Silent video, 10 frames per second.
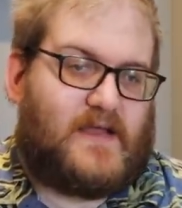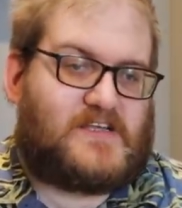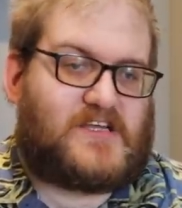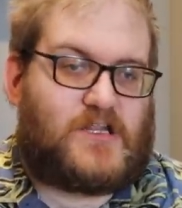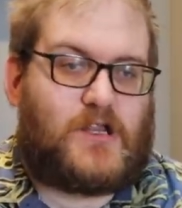
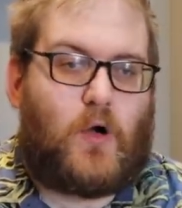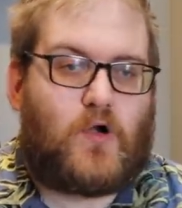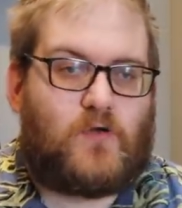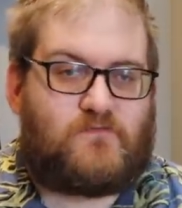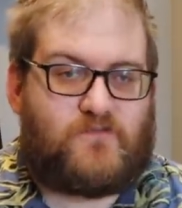It's a
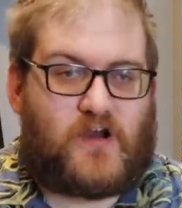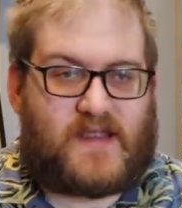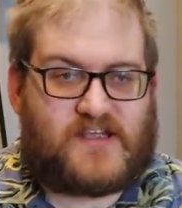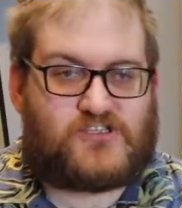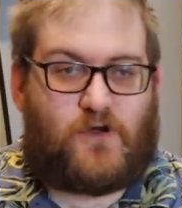
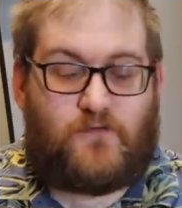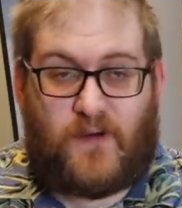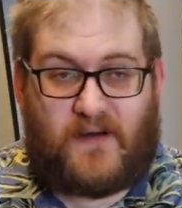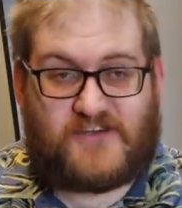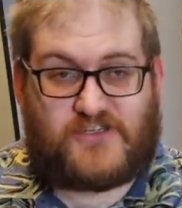long-running
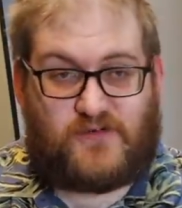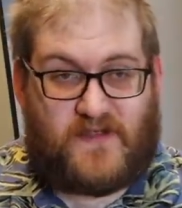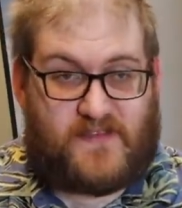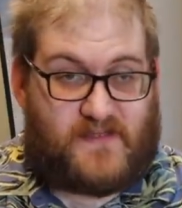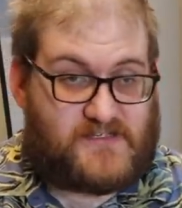software issue
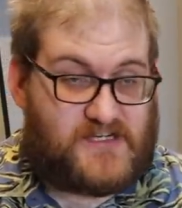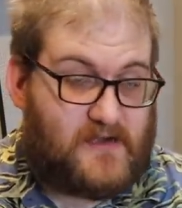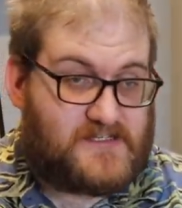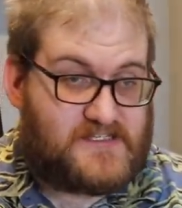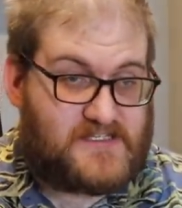with their
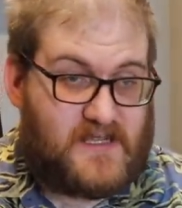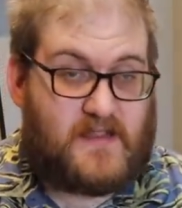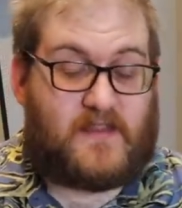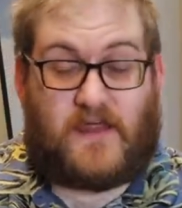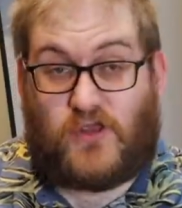chargers.
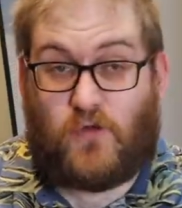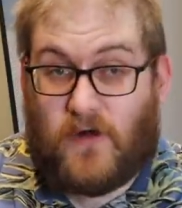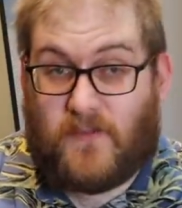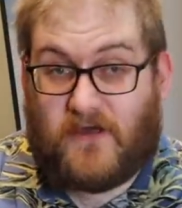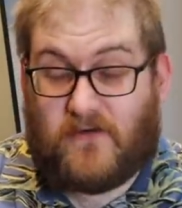They know
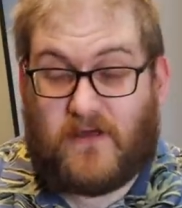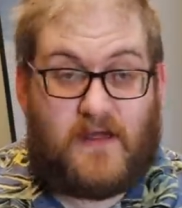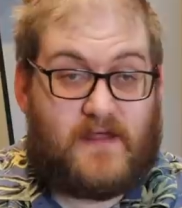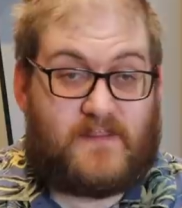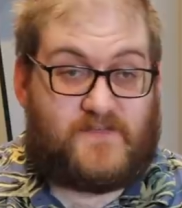about,
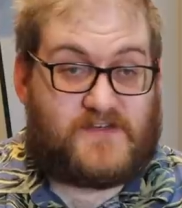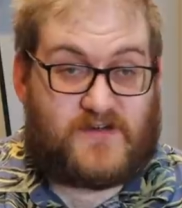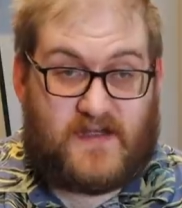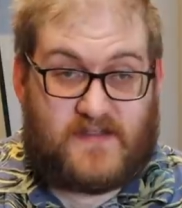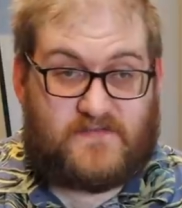they've been
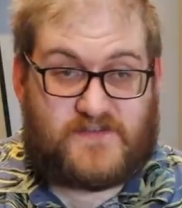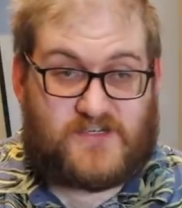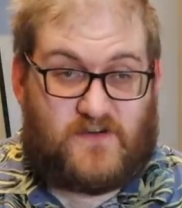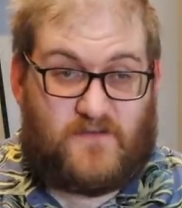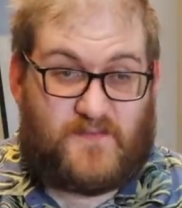trying to
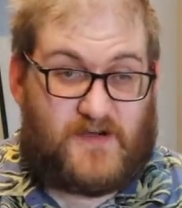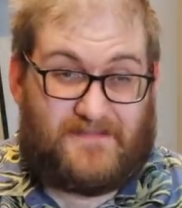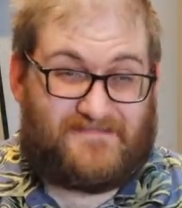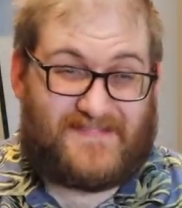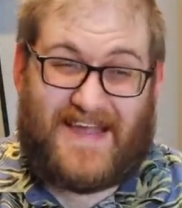resolve,
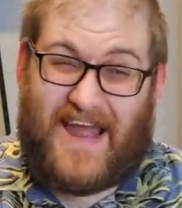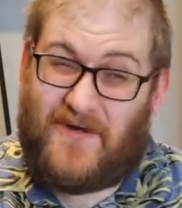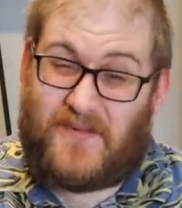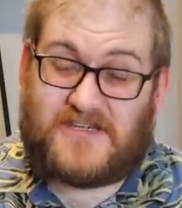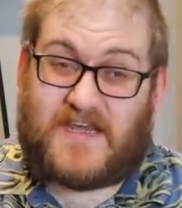but
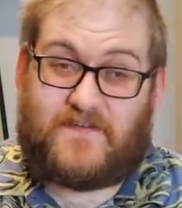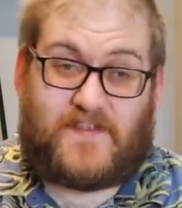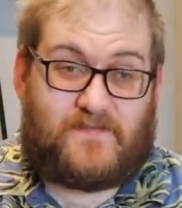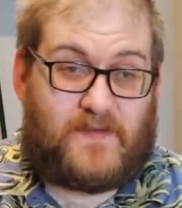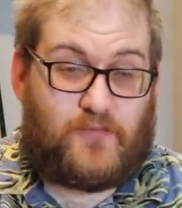how much effort
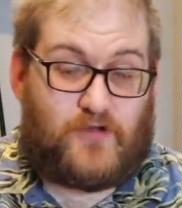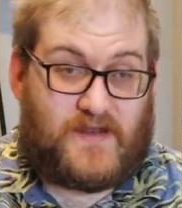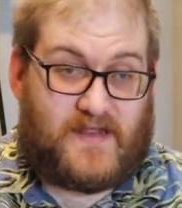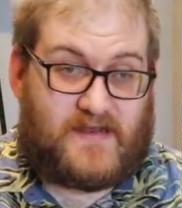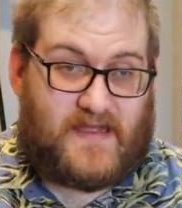they've been
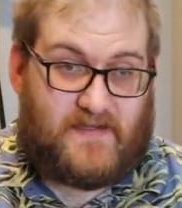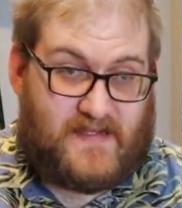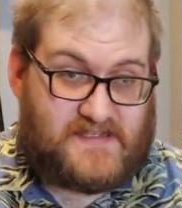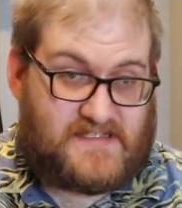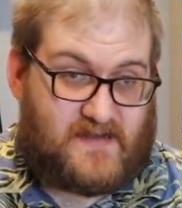putting in
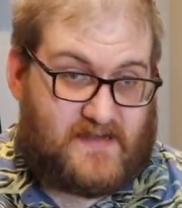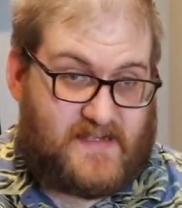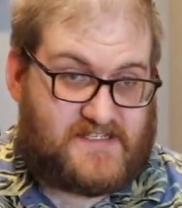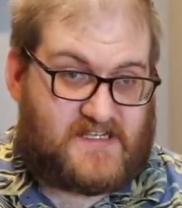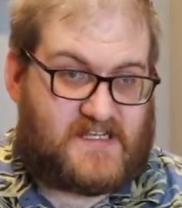
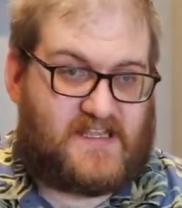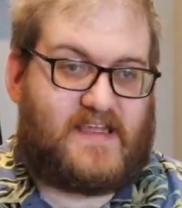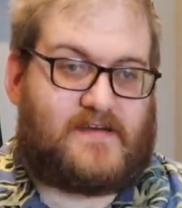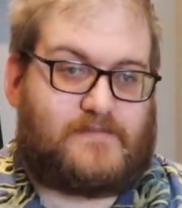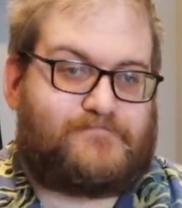certainly isn't
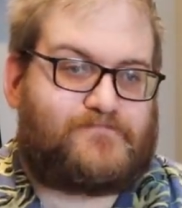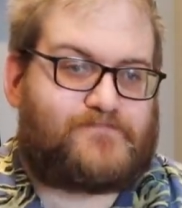clear.